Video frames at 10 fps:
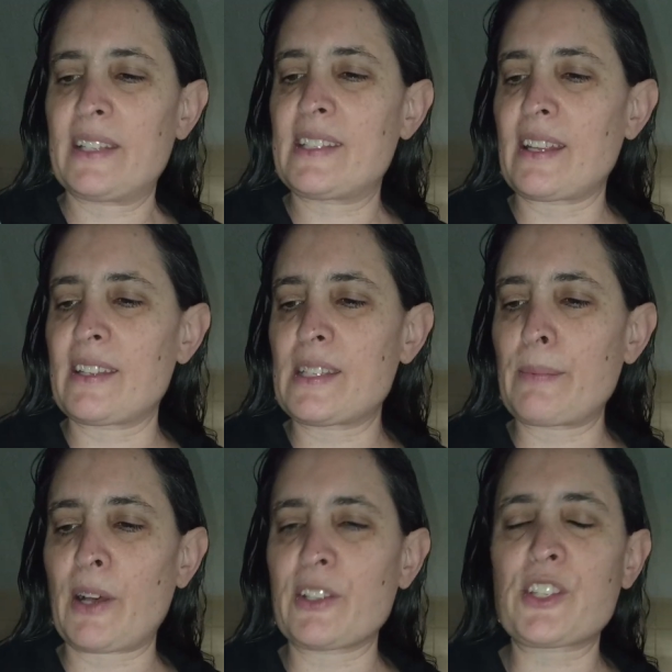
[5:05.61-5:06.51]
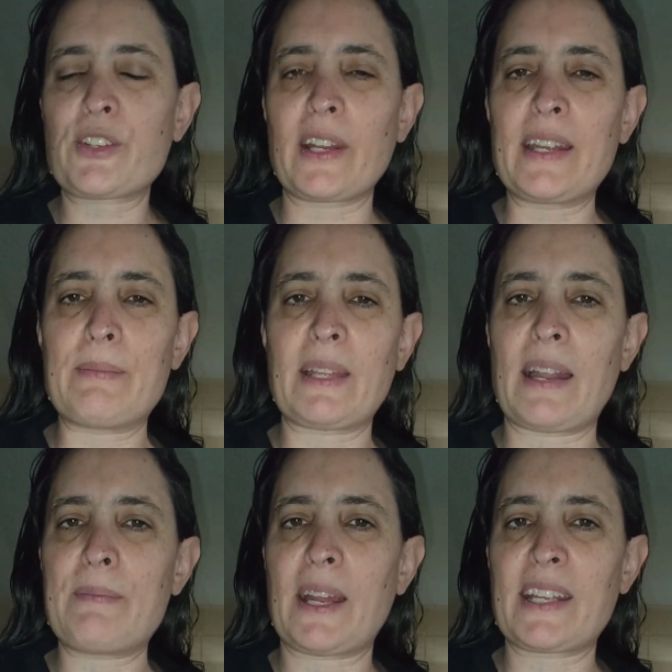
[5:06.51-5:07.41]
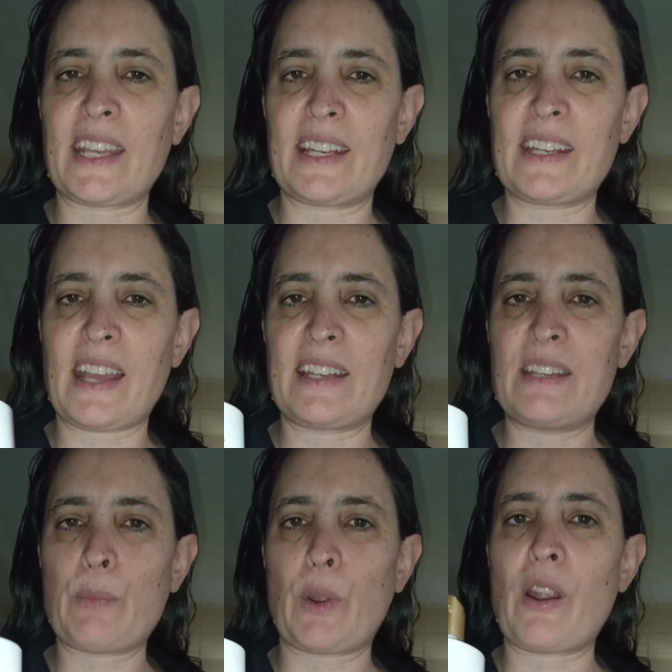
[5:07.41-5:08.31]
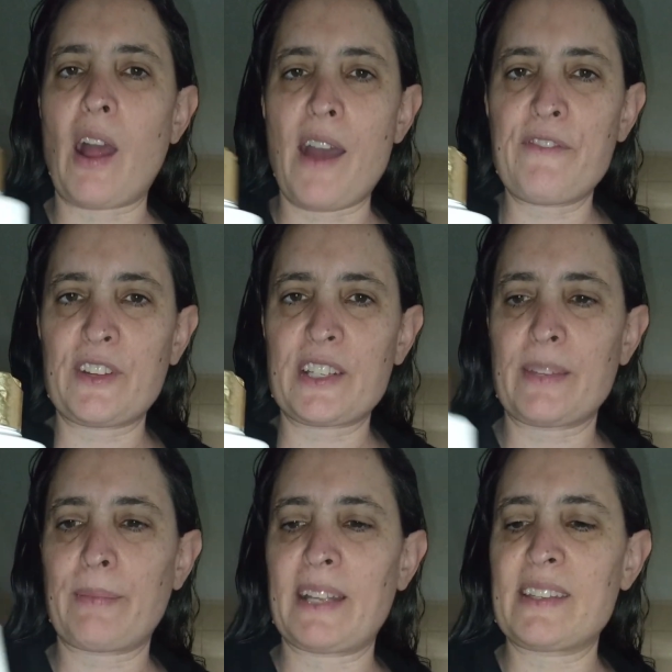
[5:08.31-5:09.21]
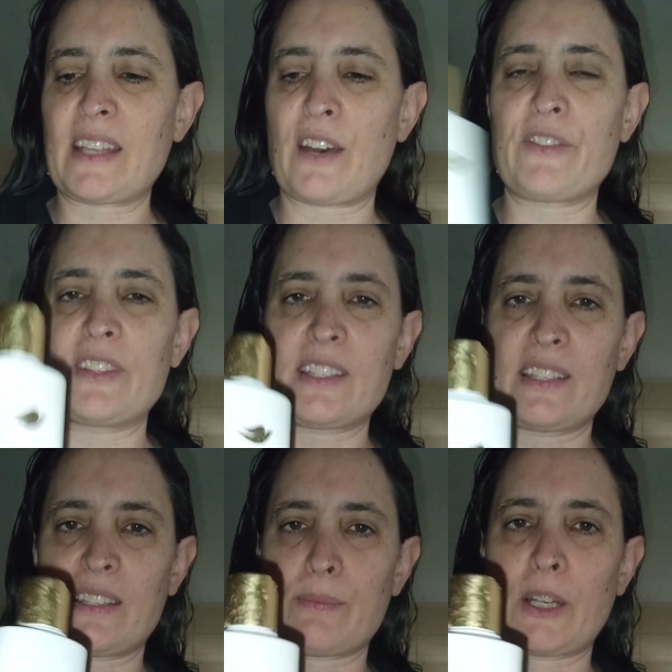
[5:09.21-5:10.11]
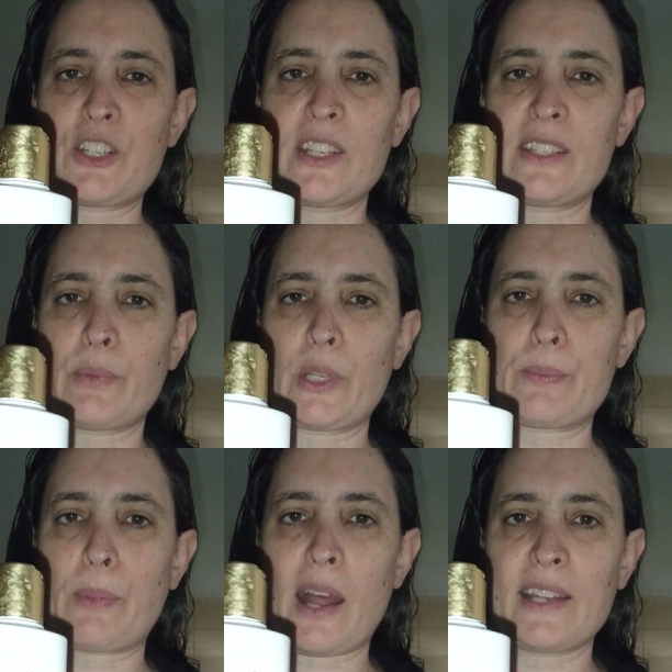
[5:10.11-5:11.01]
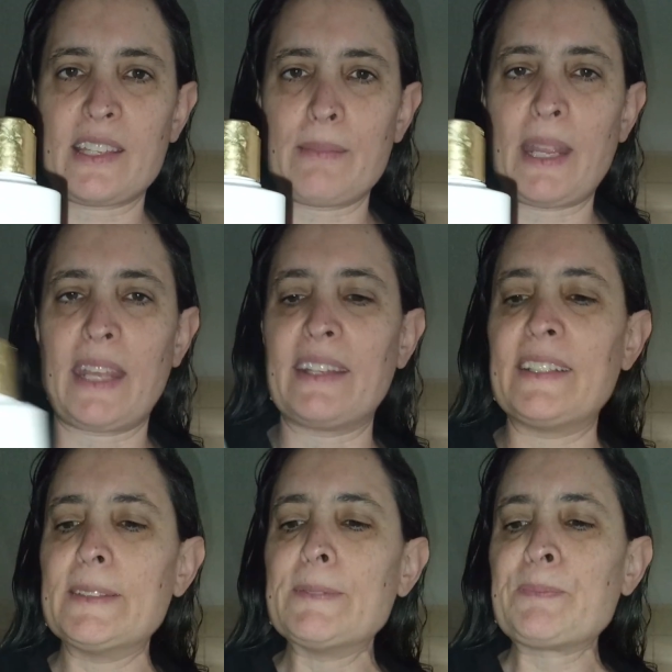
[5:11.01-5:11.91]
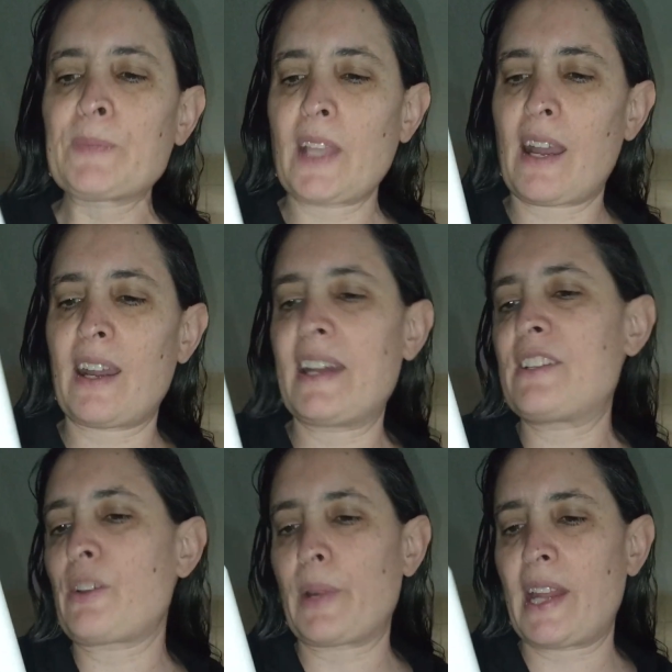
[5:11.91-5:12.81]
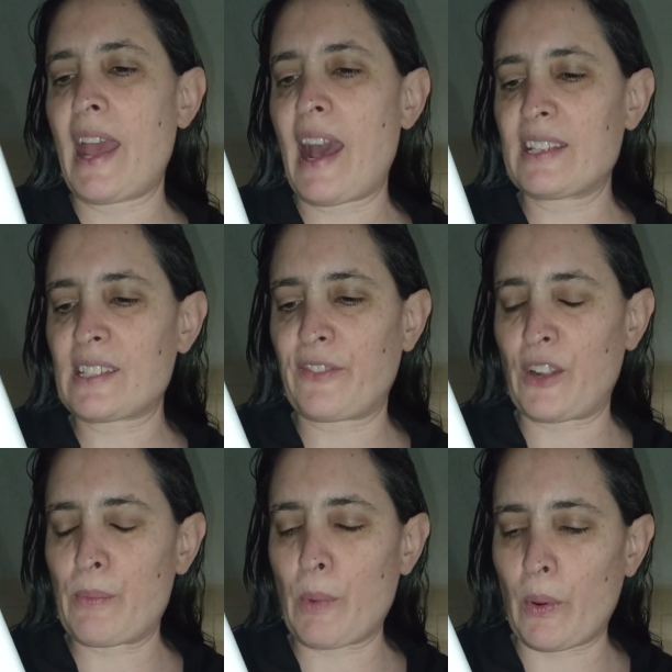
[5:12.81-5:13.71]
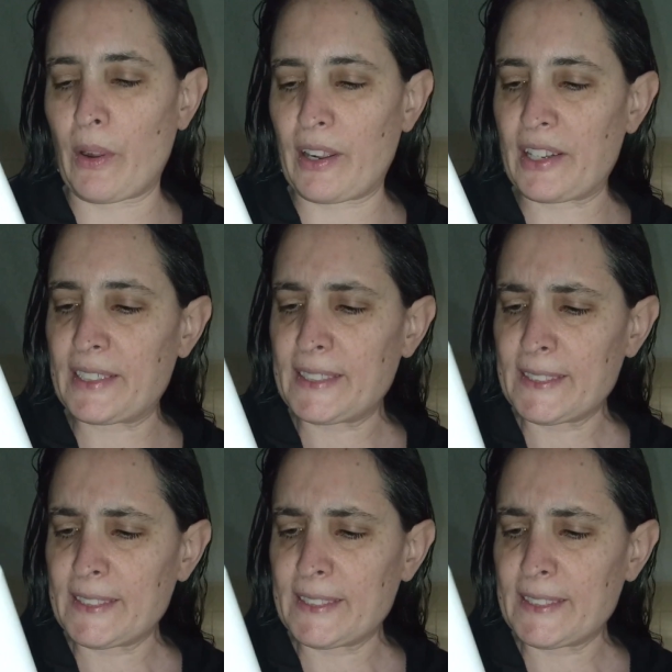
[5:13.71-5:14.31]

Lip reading: it's a small screen that I'm not getting any more offered to myself, and this is as much as was brought to me. And I don't want to ask for more.